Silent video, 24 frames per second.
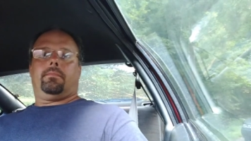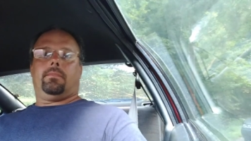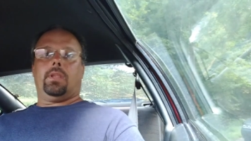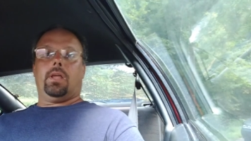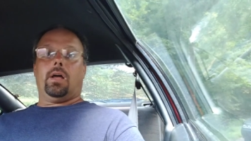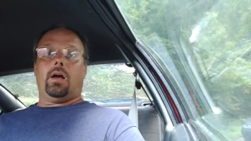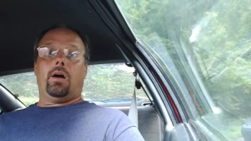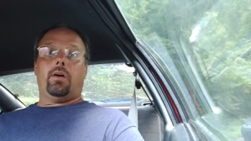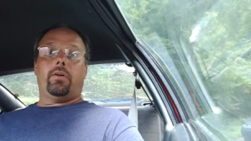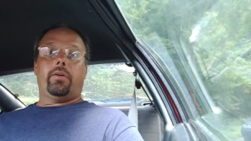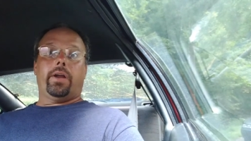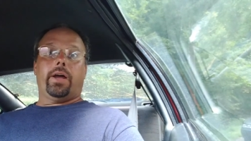
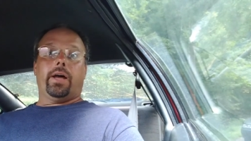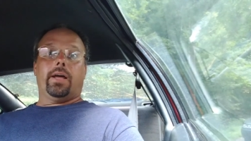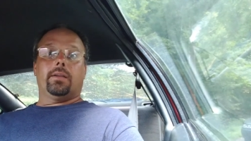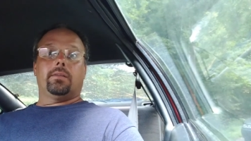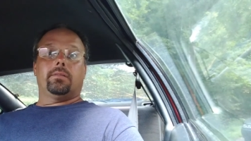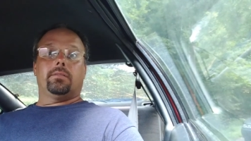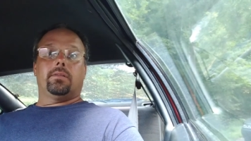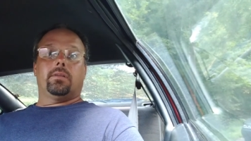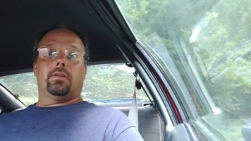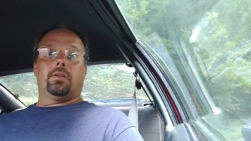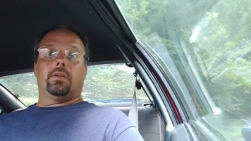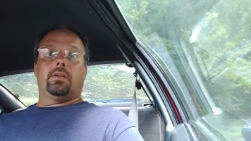All right,
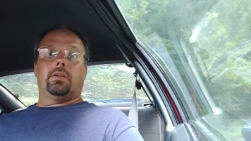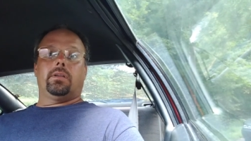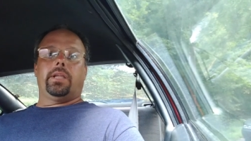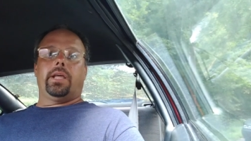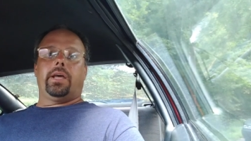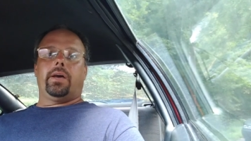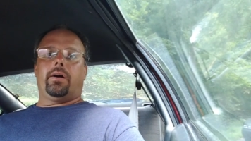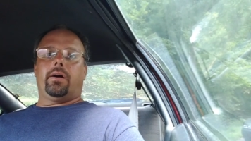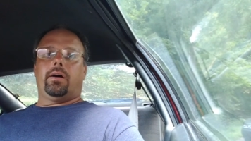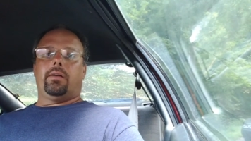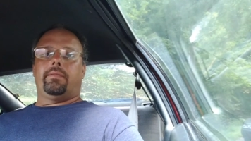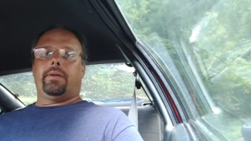
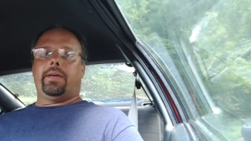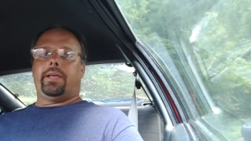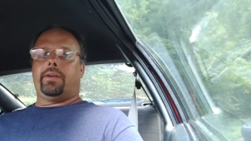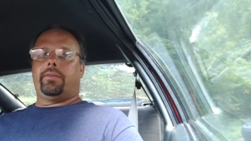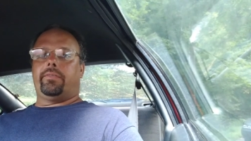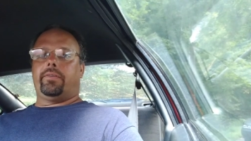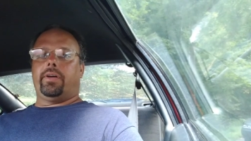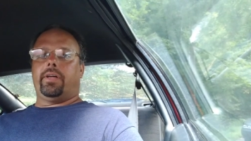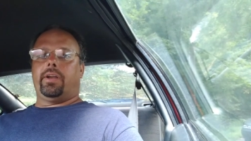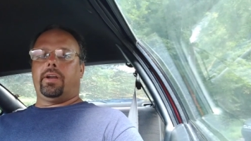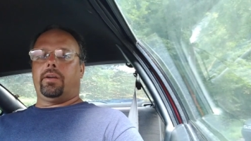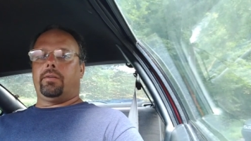now I've had it
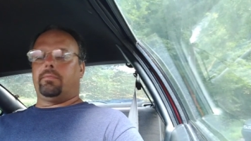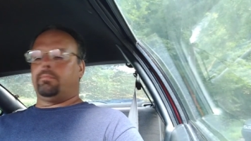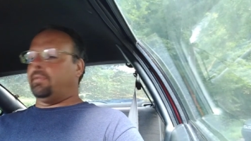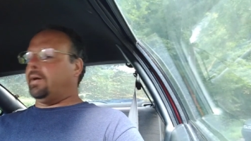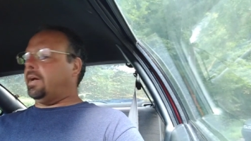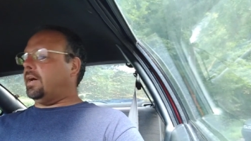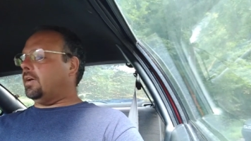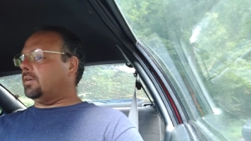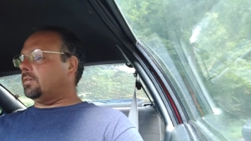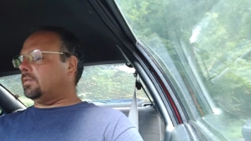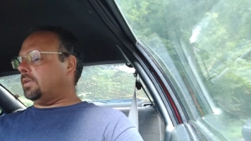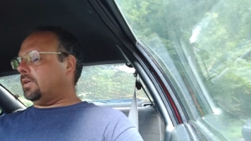running
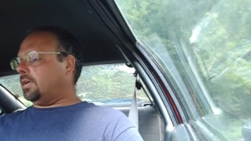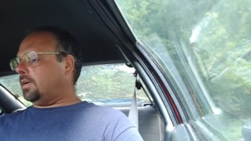about